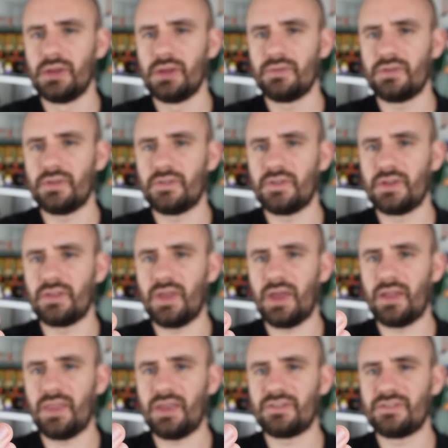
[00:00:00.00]
If you see
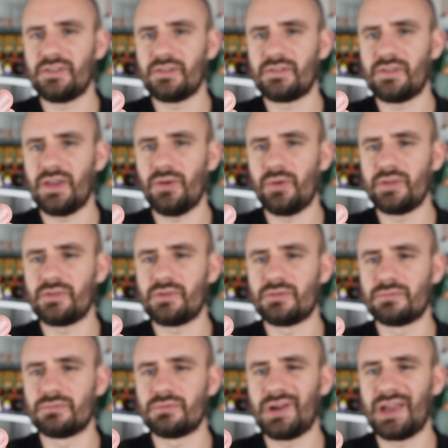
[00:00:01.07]
that, that's just, oh, it's
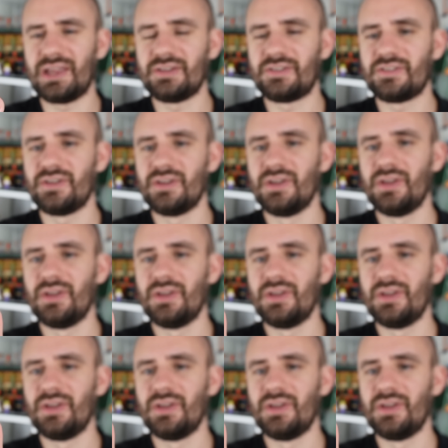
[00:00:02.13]
great.